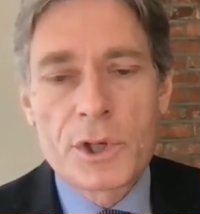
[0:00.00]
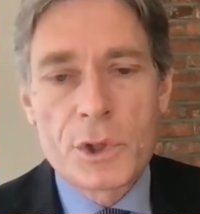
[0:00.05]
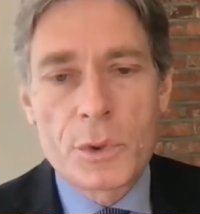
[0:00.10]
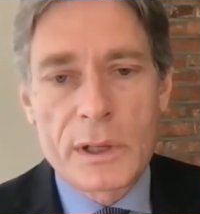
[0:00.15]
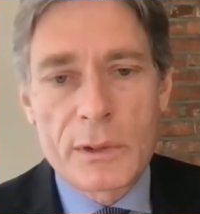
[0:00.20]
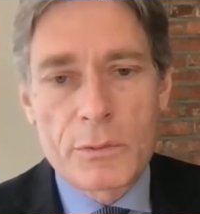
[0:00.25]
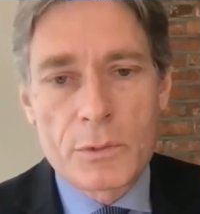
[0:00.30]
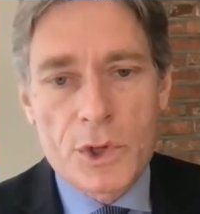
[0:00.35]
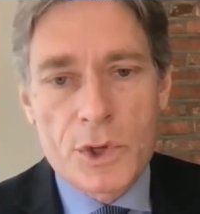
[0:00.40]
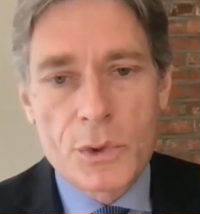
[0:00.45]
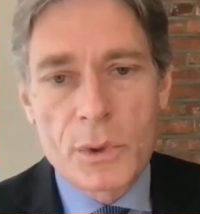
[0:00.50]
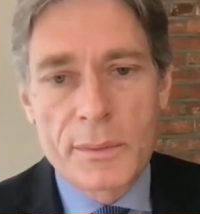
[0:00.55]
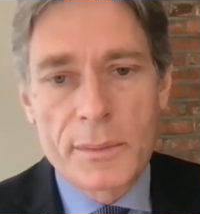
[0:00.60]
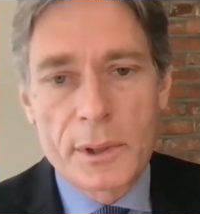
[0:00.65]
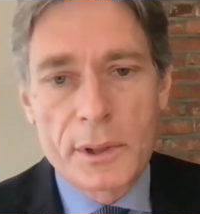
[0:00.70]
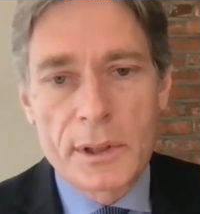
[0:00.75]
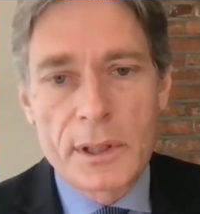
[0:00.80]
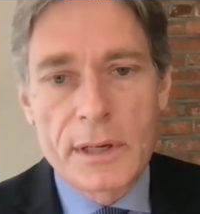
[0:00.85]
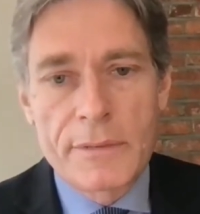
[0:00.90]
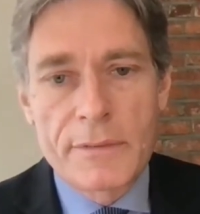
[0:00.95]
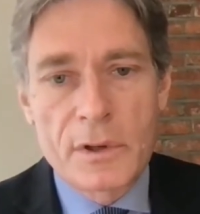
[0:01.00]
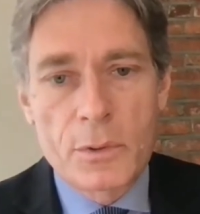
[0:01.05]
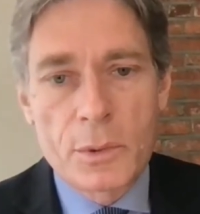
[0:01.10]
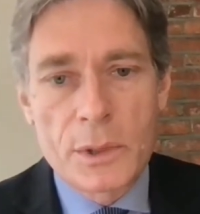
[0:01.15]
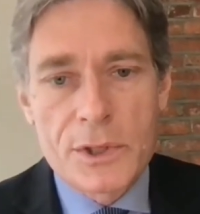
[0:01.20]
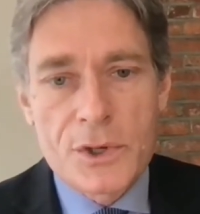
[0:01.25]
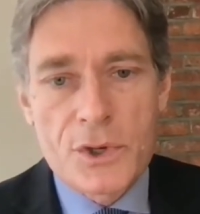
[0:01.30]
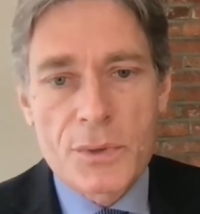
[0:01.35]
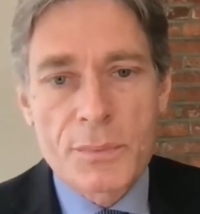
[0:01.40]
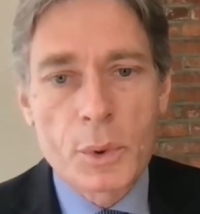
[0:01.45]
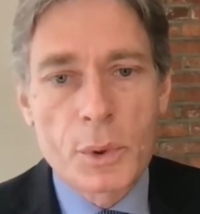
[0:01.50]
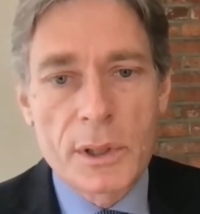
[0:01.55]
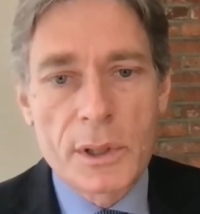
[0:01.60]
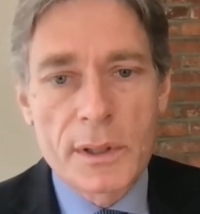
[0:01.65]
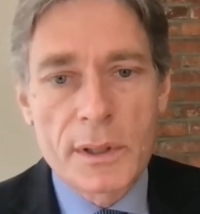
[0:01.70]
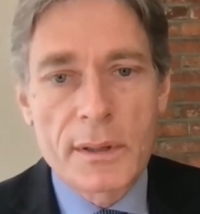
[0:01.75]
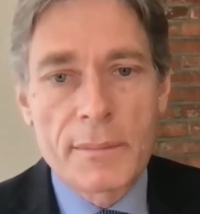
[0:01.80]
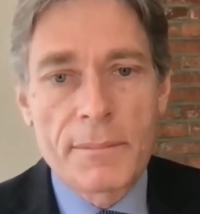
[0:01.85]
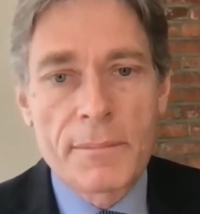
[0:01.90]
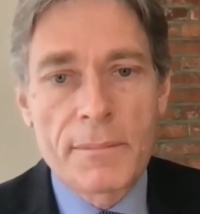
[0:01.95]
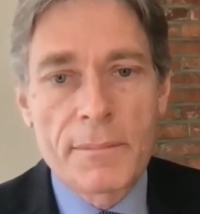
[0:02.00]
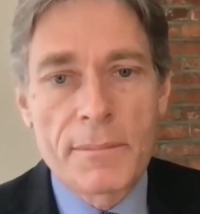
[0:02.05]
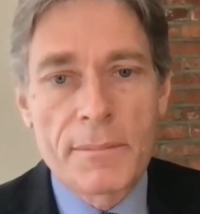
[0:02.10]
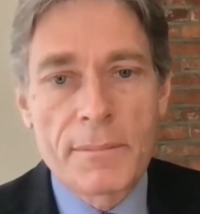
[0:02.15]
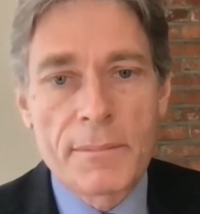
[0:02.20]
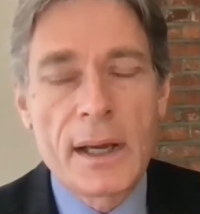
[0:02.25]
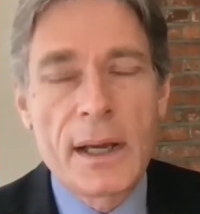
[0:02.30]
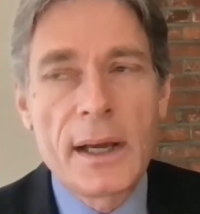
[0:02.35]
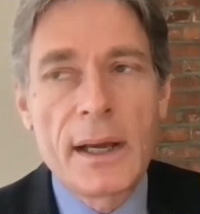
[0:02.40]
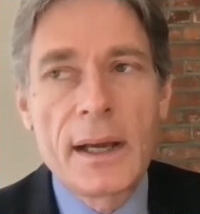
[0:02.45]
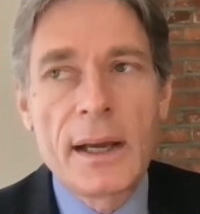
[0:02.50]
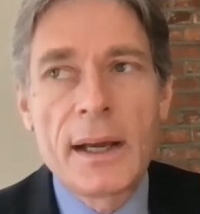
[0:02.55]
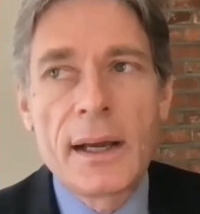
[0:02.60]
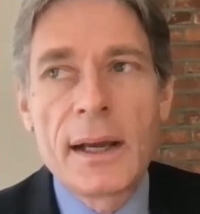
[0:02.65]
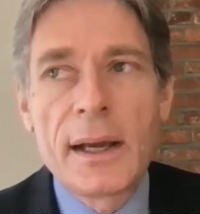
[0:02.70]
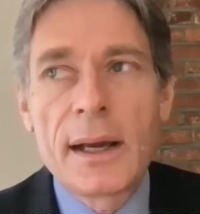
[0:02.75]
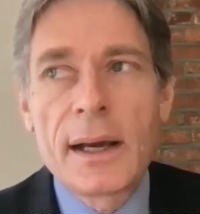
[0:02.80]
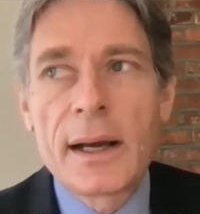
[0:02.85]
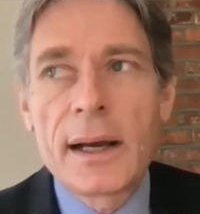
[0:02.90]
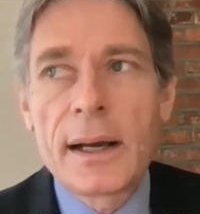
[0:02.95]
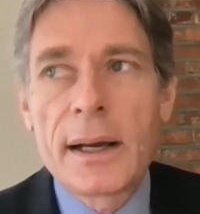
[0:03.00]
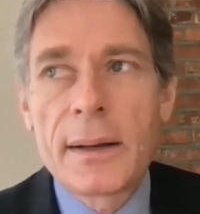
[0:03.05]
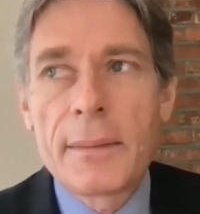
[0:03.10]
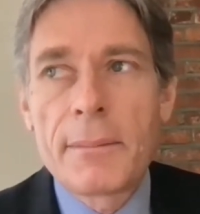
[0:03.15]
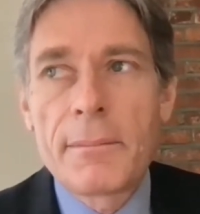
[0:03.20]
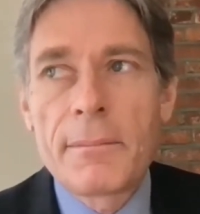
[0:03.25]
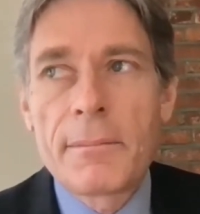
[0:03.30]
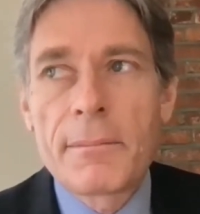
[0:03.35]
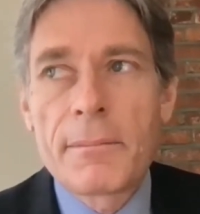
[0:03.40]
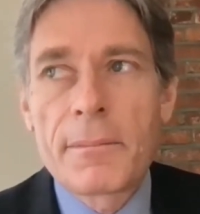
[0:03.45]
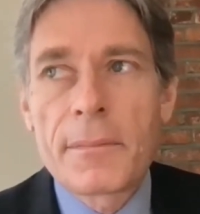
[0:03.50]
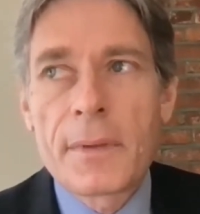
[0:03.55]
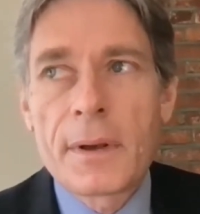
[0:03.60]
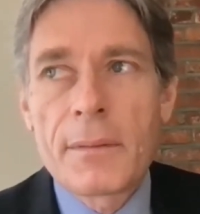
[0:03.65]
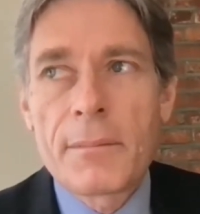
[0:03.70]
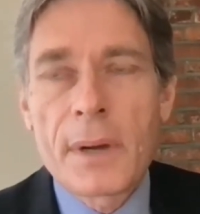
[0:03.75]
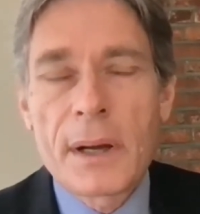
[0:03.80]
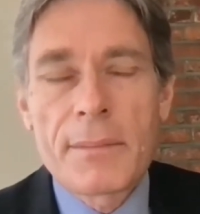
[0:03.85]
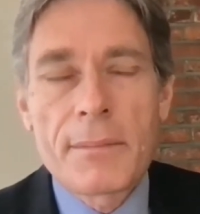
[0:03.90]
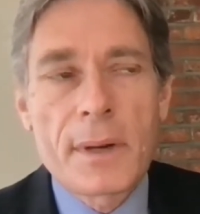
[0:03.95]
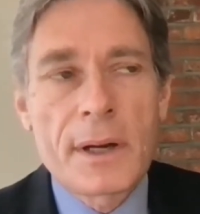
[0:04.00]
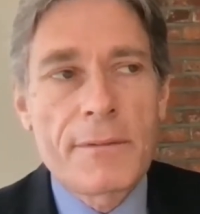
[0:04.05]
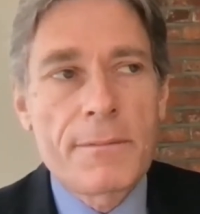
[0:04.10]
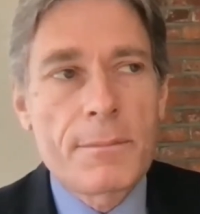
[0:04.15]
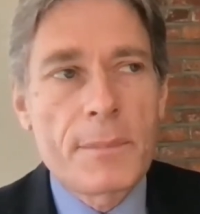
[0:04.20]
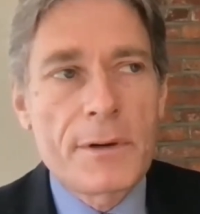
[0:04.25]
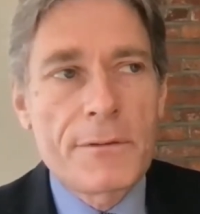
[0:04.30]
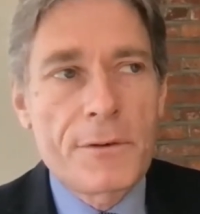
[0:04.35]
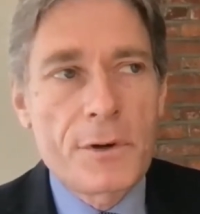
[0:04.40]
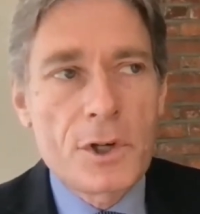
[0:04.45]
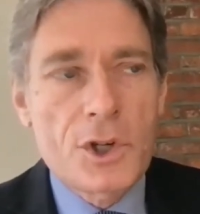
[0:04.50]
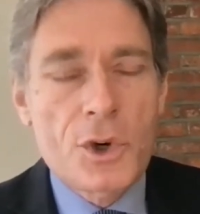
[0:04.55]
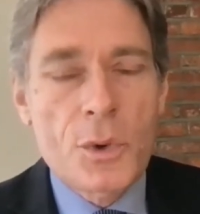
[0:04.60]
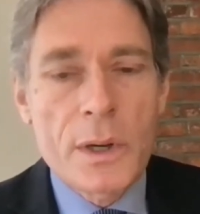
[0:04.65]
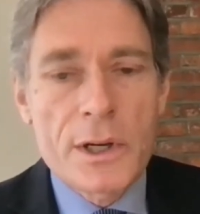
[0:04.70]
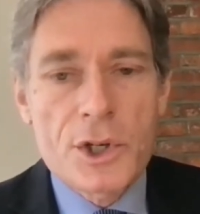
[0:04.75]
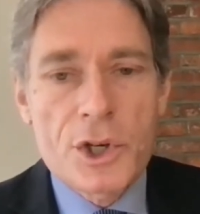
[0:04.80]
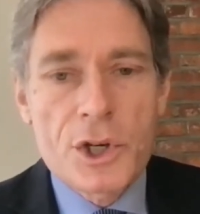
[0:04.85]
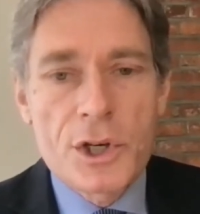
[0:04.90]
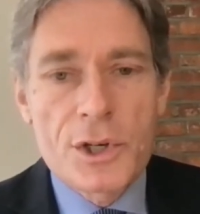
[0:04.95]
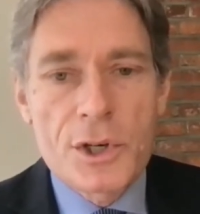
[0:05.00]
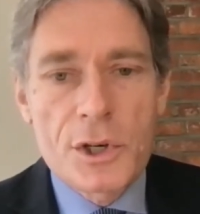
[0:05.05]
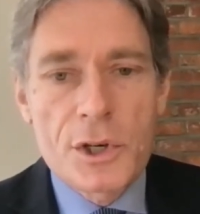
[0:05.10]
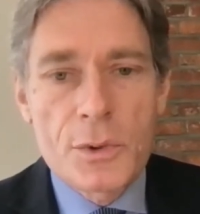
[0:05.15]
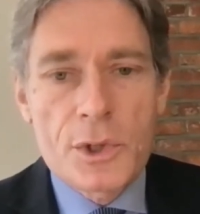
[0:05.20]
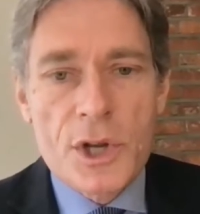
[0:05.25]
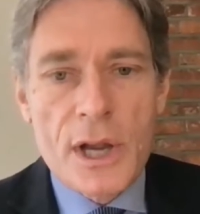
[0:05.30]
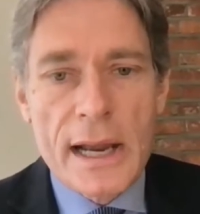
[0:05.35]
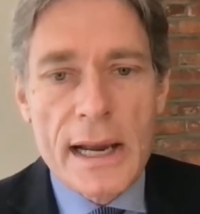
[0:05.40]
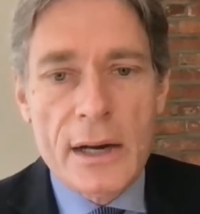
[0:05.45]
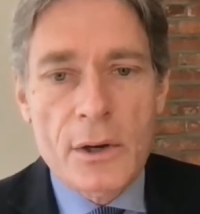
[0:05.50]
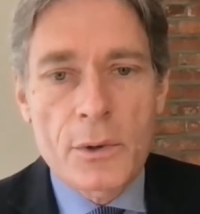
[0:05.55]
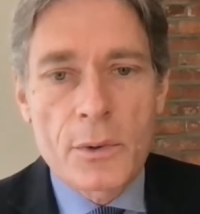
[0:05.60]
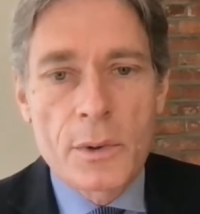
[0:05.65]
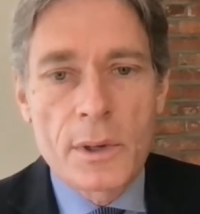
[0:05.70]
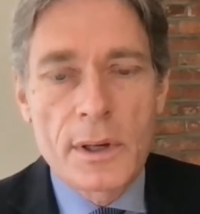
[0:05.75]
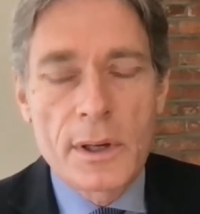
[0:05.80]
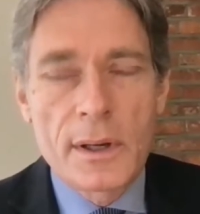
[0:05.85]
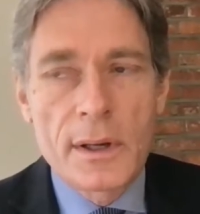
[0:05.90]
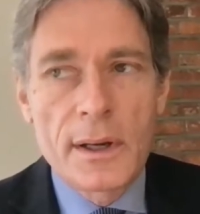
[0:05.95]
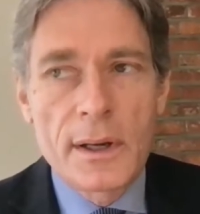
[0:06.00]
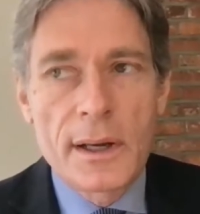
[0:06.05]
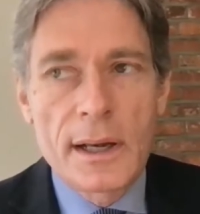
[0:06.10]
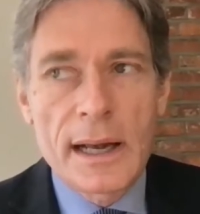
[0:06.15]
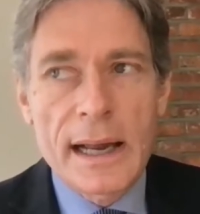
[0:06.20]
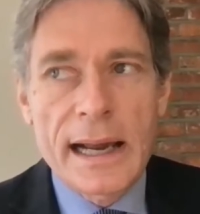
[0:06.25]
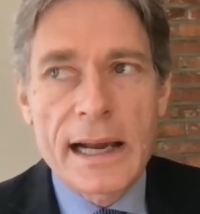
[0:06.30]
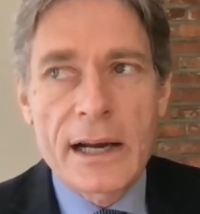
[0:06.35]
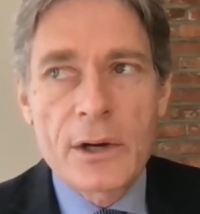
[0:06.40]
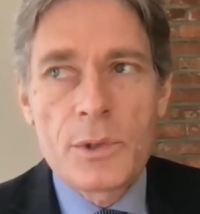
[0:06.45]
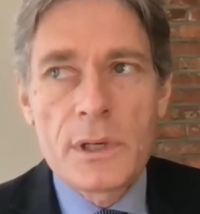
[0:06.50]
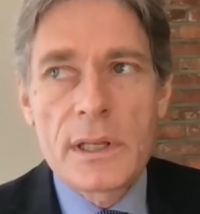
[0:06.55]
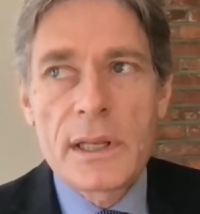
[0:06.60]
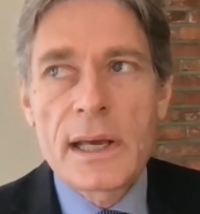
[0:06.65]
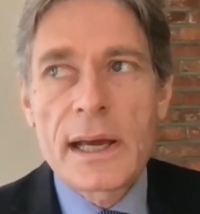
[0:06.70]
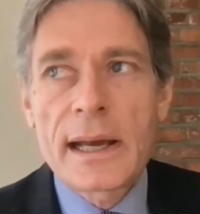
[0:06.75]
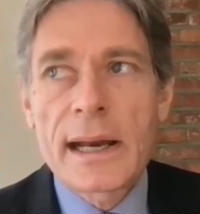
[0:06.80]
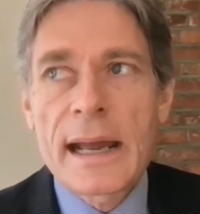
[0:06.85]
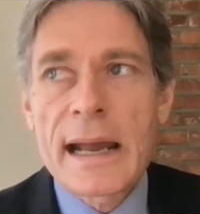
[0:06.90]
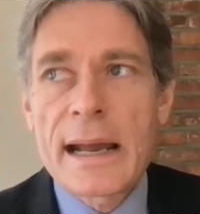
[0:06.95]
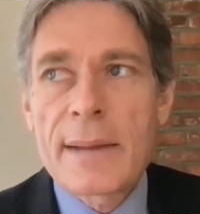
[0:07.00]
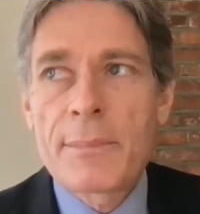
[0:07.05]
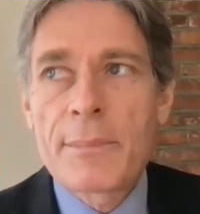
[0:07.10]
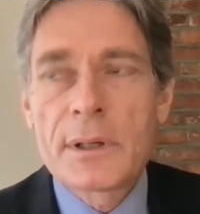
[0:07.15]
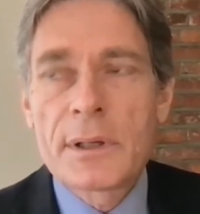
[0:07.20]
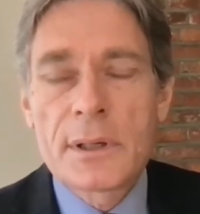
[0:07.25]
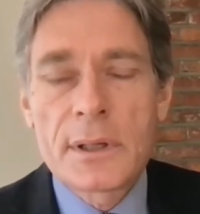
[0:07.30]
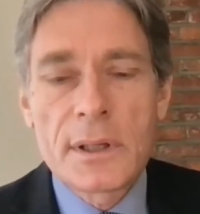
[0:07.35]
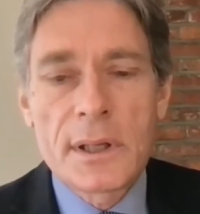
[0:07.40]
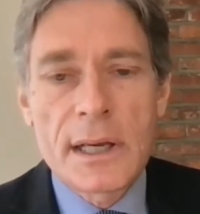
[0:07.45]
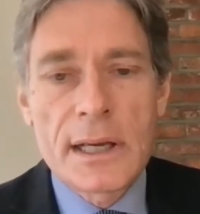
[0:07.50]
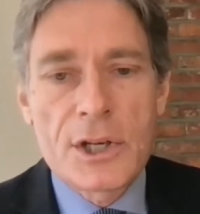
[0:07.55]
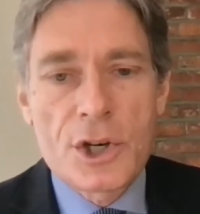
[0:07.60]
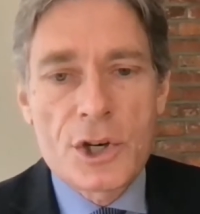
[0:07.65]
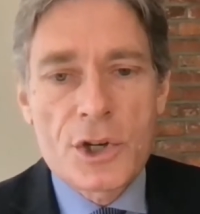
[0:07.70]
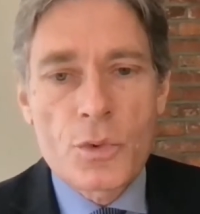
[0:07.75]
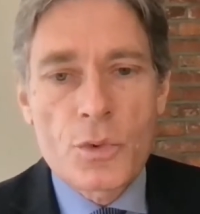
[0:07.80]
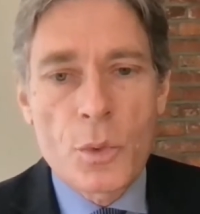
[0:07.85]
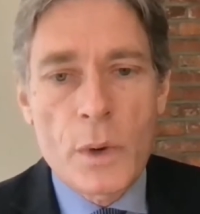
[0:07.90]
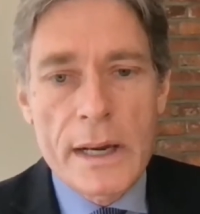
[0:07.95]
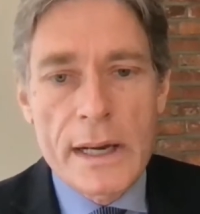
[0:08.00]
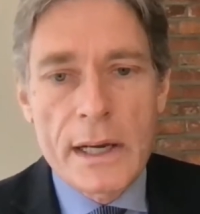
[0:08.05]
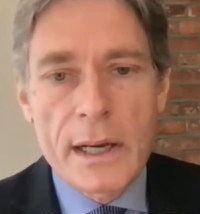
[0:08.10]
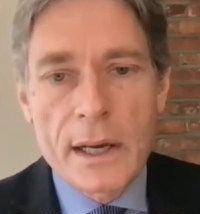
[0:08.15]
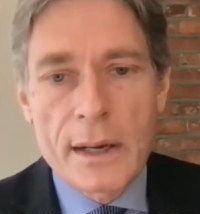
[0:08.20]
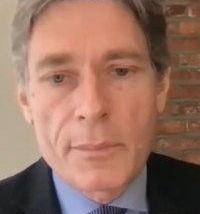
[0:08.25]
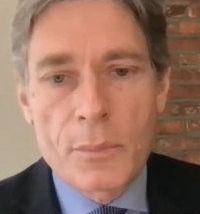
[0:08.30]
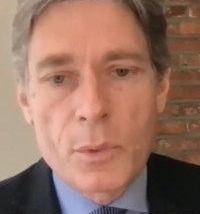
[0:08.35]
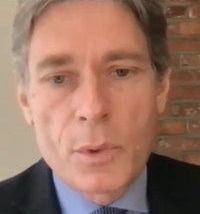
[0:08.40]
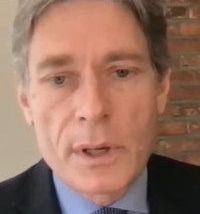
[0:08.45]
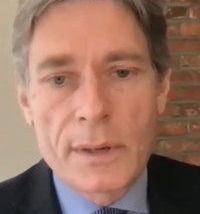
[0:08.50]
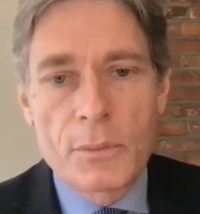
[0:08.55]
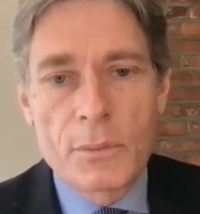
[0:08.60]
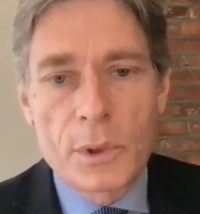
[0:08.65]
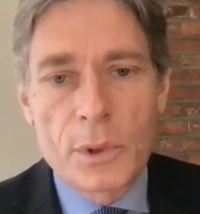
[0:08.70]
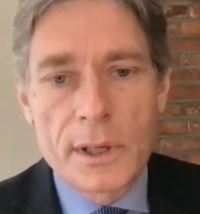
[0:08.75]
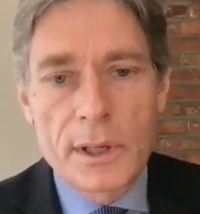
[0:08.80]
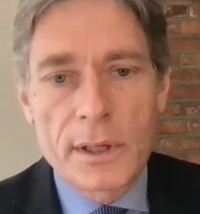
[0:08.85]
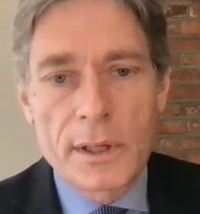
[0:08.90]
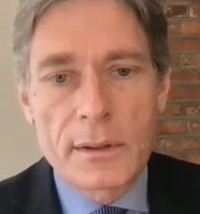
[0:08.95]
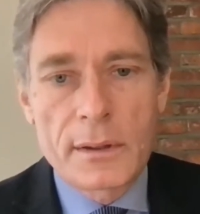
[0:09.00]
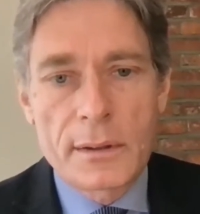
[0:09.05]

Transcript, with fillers: doing was normal and everyone supported them. Um, and my, my my first question to you is how how did that happen? Did they just wake up one morning,